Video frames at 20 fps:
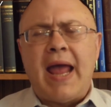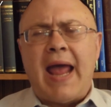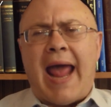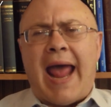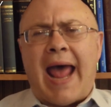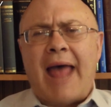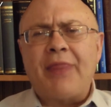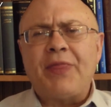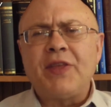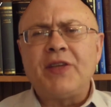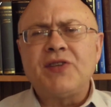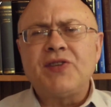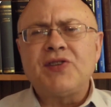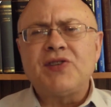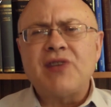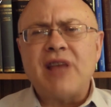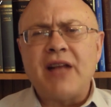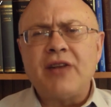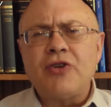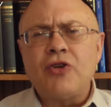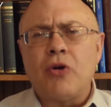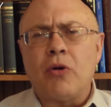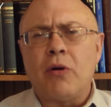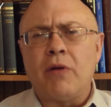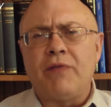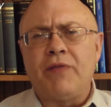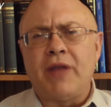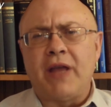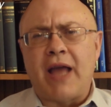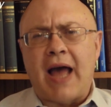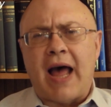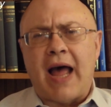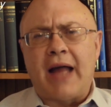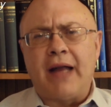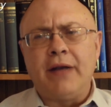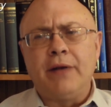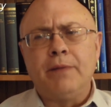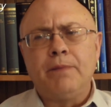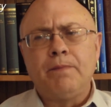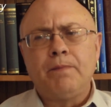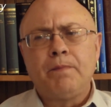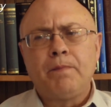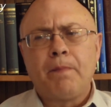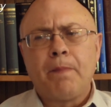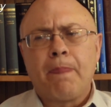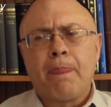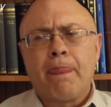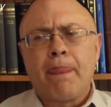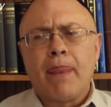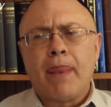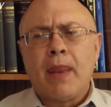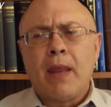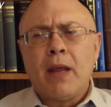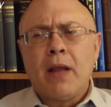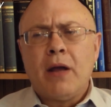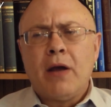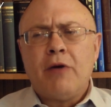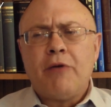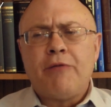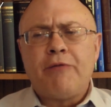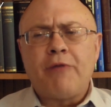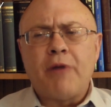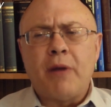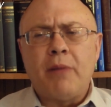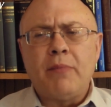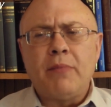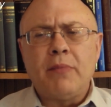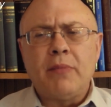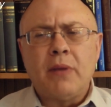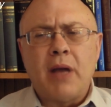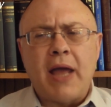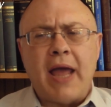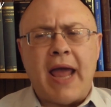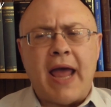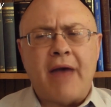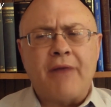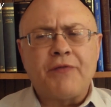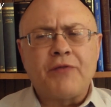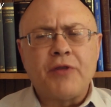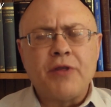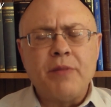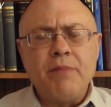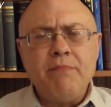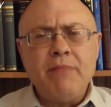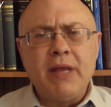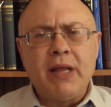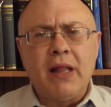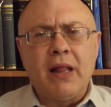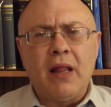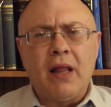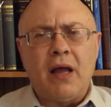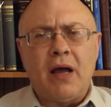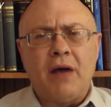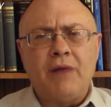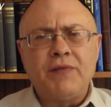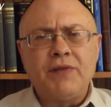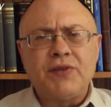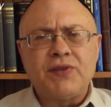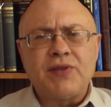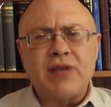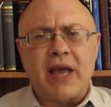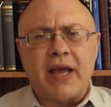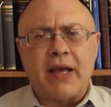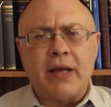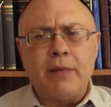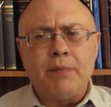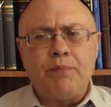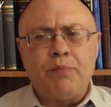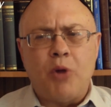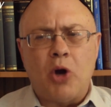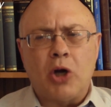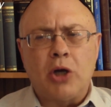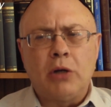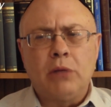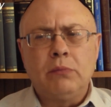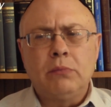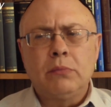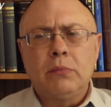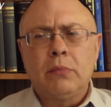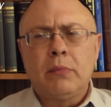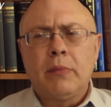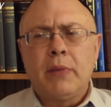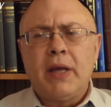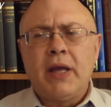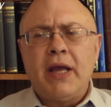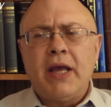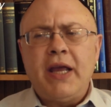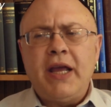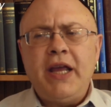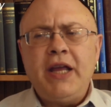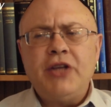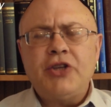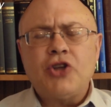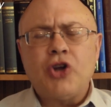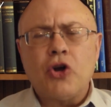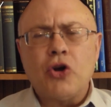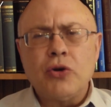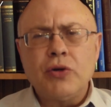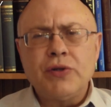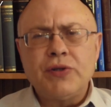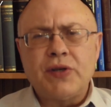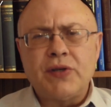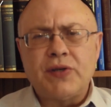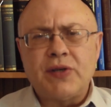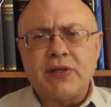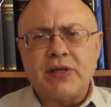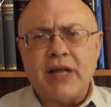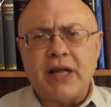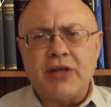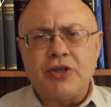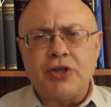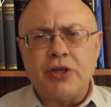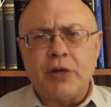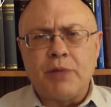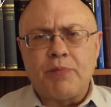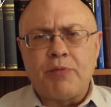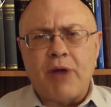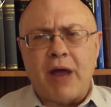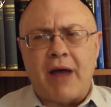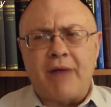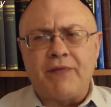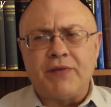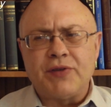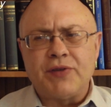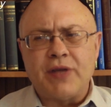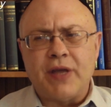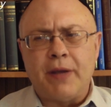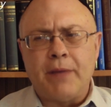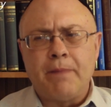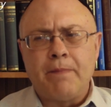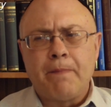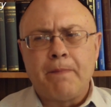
At the center of the guide, from after the middle of the second book, he turns his attention to prophecy.